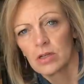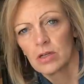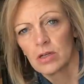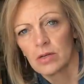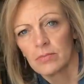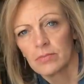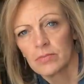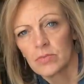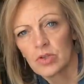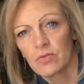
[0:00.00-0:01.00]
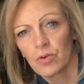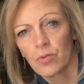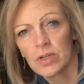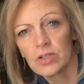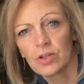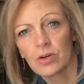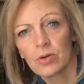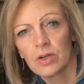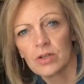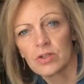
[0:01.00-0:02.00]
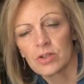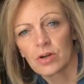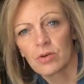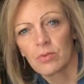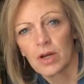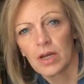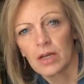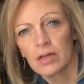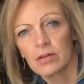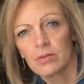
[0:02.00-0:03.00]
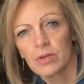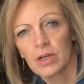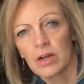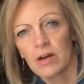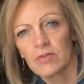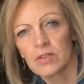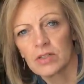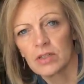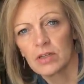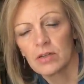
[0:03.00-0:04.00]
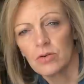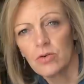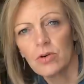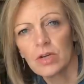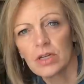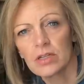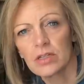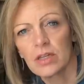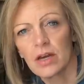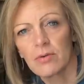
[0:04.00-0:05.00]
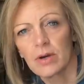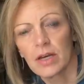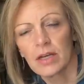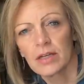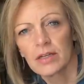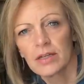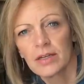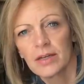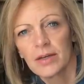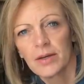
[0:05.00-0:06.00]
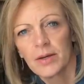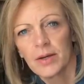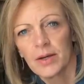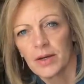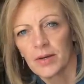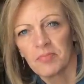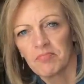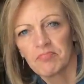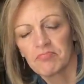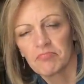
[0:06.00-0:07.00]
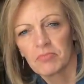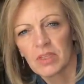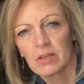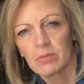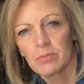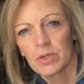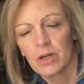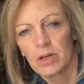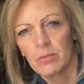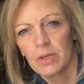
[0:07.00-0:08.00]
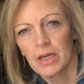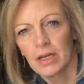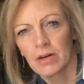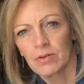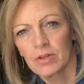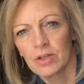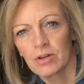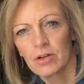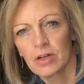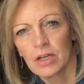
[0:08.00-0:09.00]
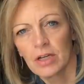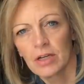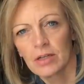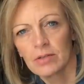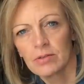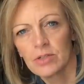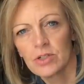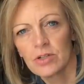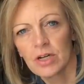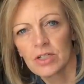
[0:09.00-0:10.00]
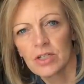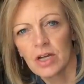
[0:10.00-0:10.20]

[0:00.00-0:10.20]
Um, so if you're wanting your quilt a certain way, we can obviously orient it that way. Um, but on a bed, I don't think you're gonna care which direction.